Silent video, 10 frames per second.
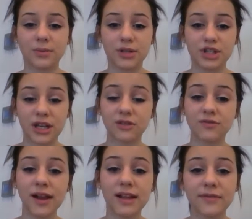budgeting, the
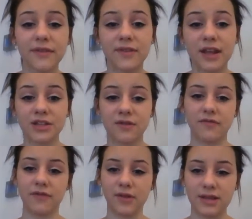rate of inflation,
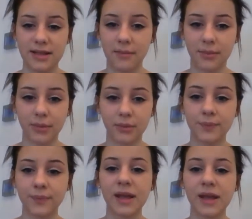for
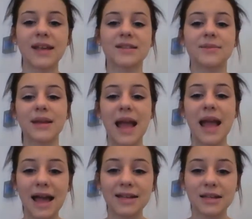example, is simply
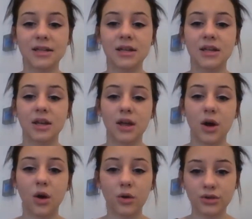added
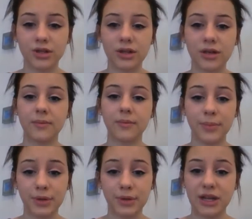onto the
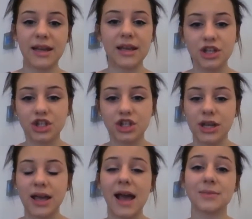budget each
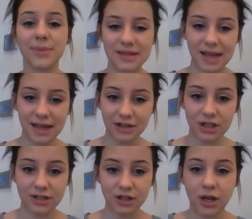year as a
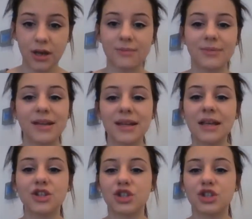percentage, meaning
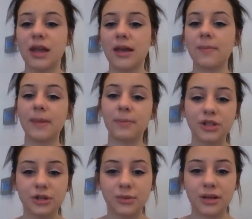each year the
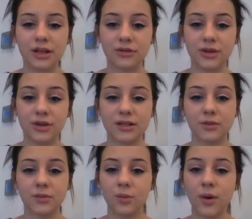budget will increase
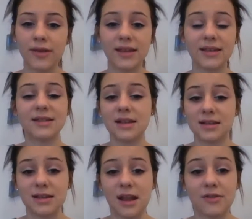whether it's
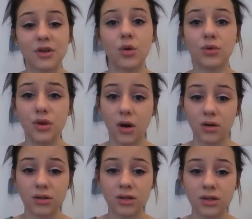necessary or
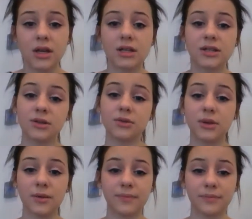not to
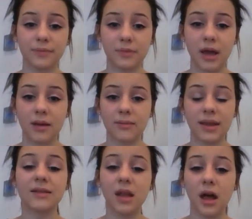
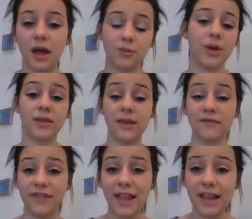in line with
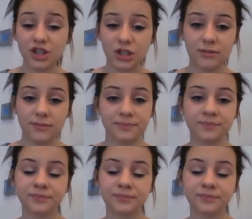inflation.